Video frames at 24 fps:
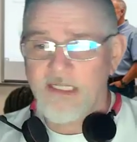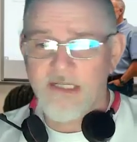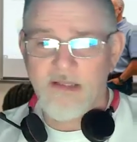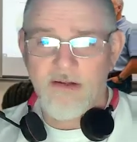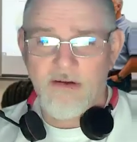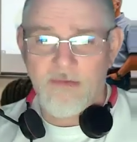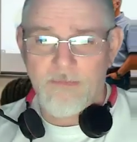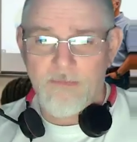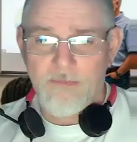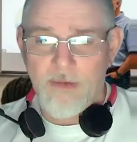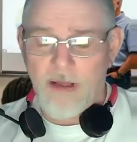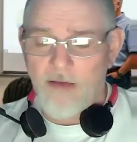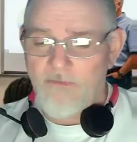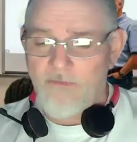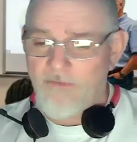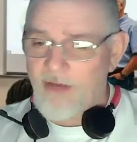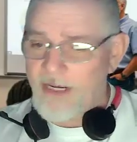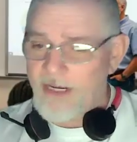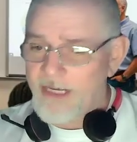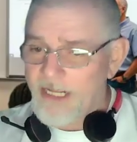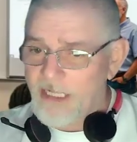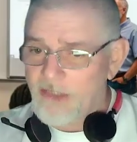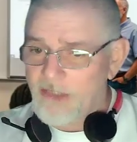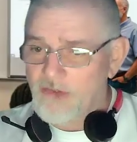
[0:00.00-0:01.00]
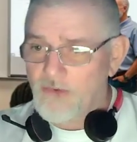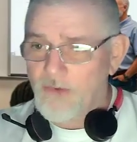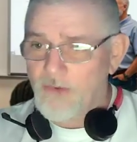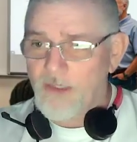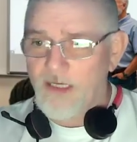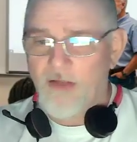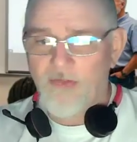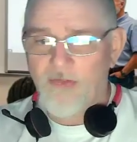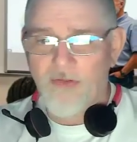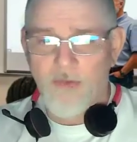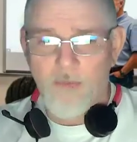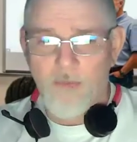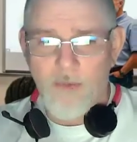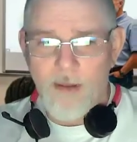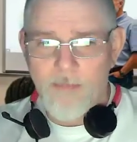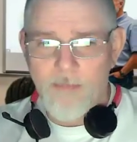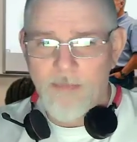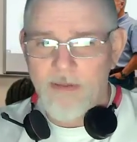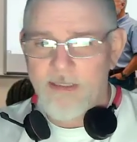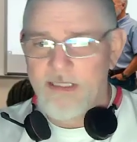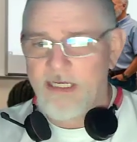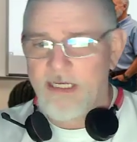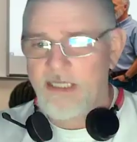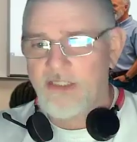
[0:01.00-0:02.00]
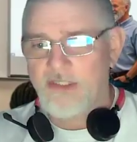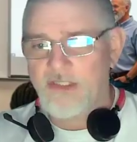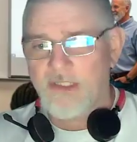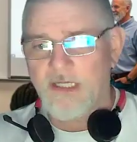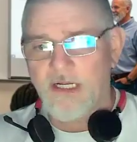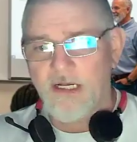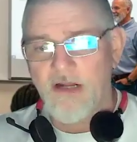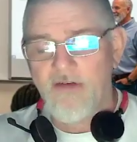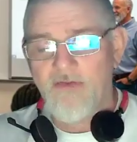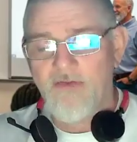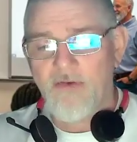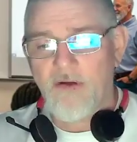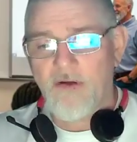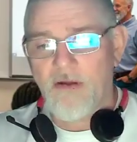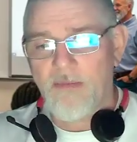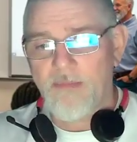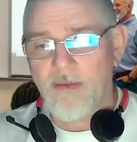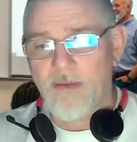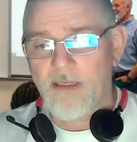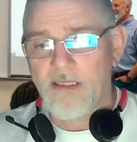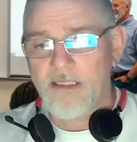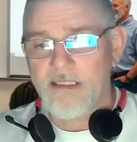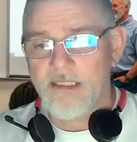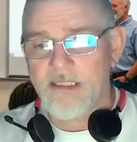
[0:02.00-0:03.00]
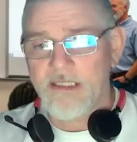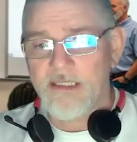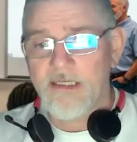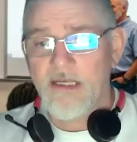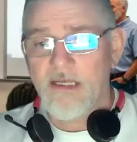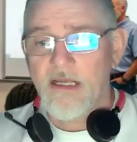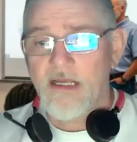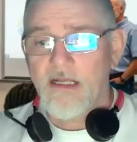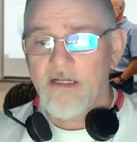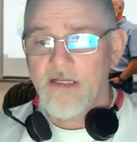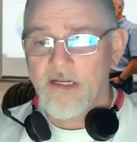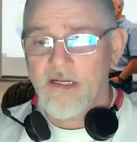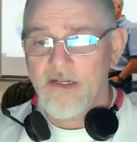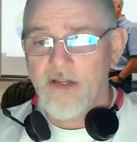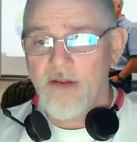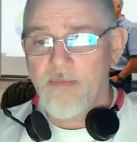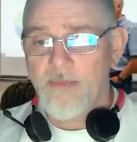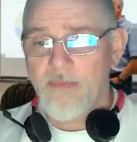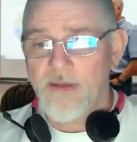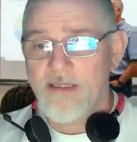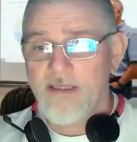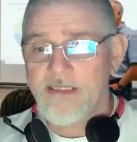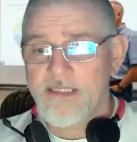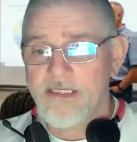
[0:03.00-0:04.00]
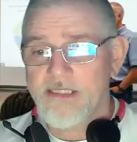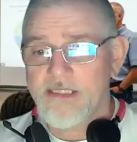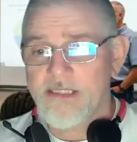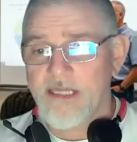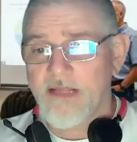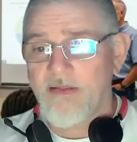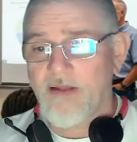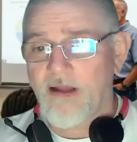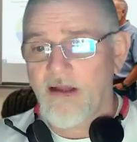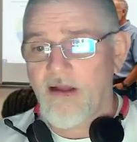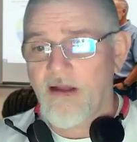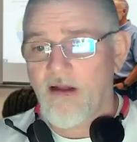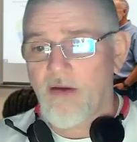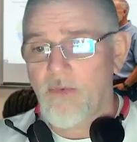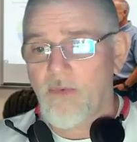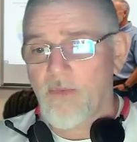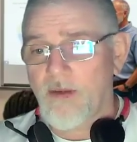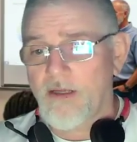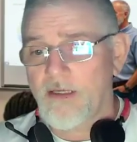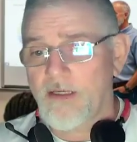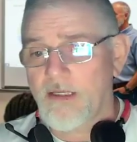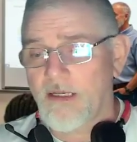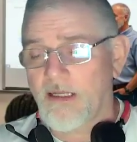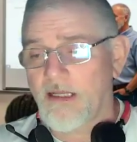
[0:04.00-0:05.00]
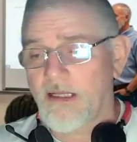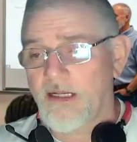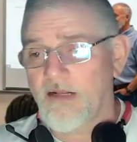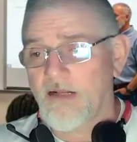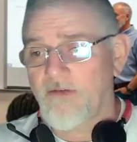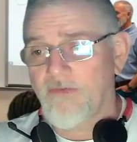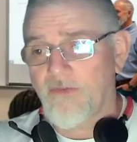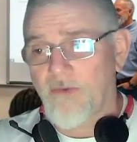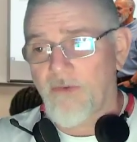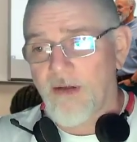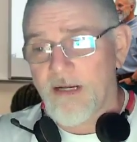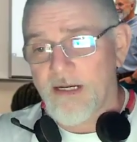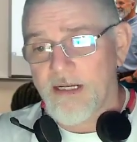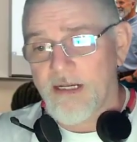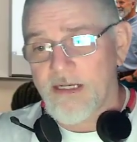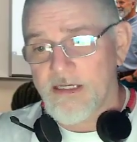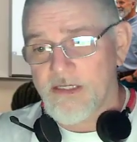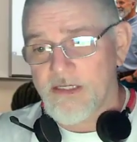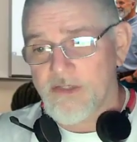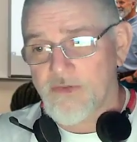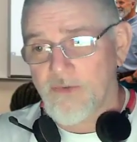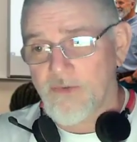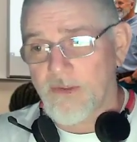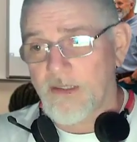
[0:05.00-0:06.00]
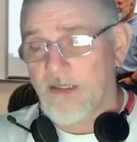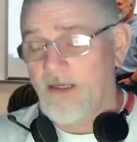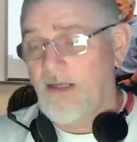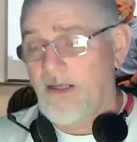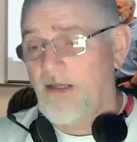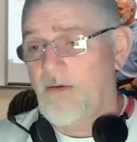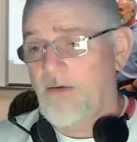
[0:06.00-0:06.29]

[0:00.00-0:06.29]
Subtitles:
their financial health, their reputation, and overall ability to do business in the higher regulated freight industry.